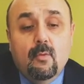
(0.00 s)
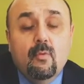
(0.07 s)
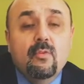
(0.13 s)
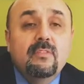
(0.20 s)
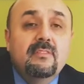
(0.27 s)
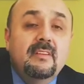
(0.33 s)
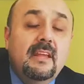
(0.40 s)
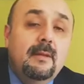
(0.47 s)

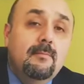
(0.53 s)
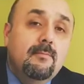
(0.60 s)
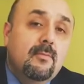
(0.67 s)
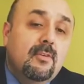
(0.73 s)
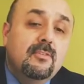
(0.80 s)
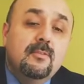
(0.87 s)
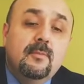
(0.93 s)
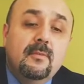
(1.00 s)
We're seeing
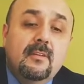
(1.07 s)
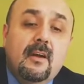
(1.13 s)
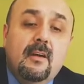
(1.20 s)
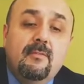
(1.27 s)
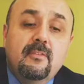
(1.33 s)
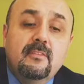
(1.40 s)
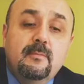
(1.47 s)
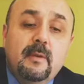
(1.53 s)
multiple
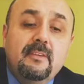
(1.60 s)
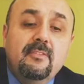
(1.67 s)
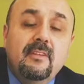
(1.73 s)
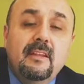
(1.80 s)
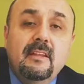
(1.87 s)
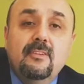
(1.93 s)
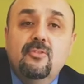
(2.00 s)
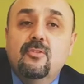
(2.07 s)
offers,
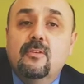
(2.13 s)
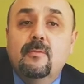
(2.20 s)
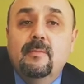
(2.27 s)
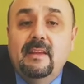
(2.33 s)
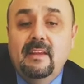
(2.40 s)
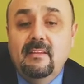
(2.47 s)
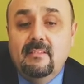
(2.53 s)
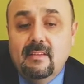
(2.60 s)
especially in the
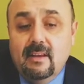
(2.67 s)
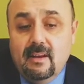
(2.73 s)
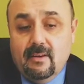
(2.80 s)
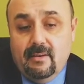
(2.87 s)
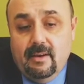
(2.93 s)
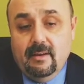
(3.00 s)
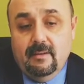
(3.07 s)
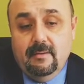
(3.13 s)
Durham East
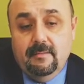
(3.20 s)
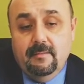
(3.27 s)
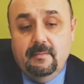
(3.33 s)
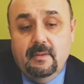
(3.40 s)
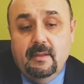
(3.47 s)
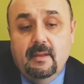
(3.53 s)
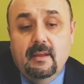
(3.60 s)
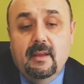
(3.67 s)
area,
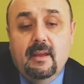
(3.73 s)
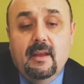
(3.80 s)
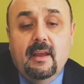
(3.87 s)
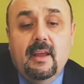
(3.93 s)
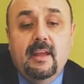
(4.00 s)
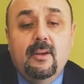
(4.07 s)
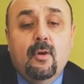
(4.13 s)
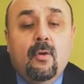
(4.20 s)

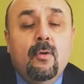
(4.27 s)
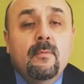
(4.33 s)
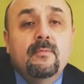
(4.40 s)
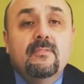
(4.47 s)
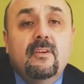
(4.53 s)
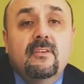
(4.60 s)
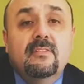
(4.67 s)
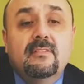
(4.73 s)
and
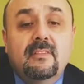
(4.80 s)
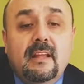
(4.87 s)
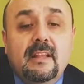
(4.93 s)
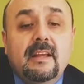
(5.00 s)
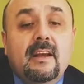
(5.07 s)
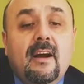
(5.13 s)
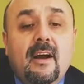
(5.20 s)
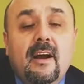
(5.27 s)
homes are
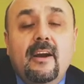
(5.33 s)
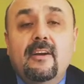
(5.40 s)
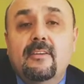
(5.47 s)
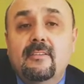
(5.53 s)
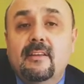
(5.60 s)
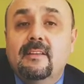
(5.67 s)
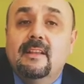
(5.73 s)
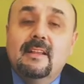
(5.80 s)
selling higher
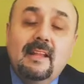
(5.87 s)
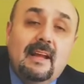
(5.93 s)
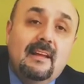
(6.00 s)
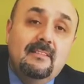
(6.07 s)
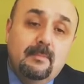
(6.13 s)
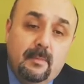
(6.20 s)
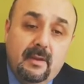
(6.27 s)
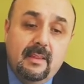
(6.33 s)
than the
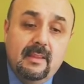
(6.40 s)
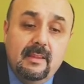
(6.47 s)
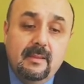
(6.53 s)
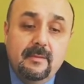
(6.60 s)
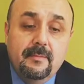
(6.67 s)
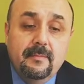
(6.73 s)
last month.